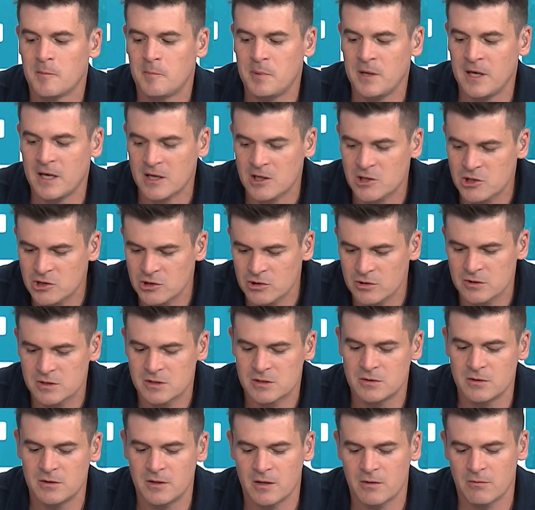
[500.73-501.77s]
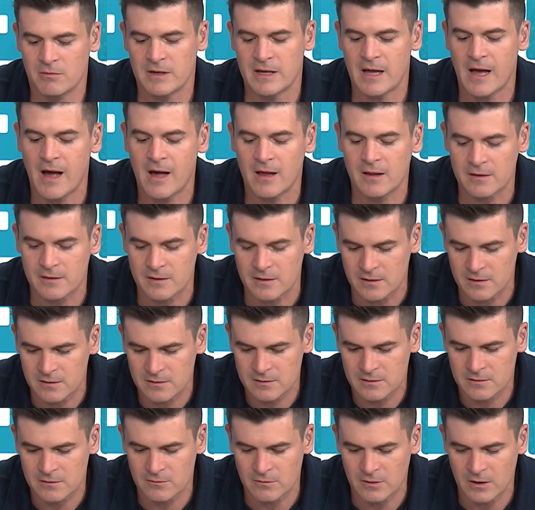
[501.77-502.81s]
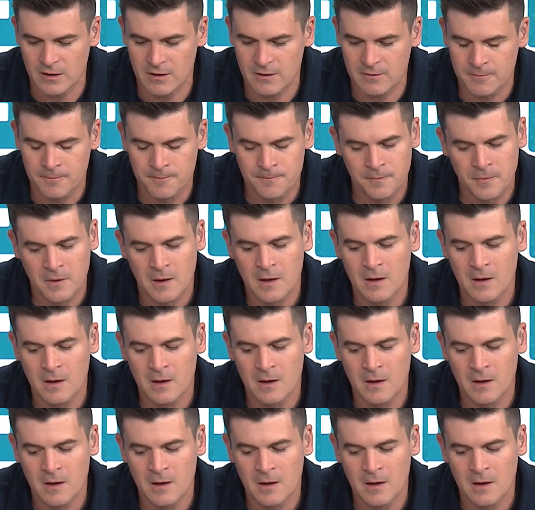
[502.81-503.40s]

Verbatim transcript: pictures to their reality, right?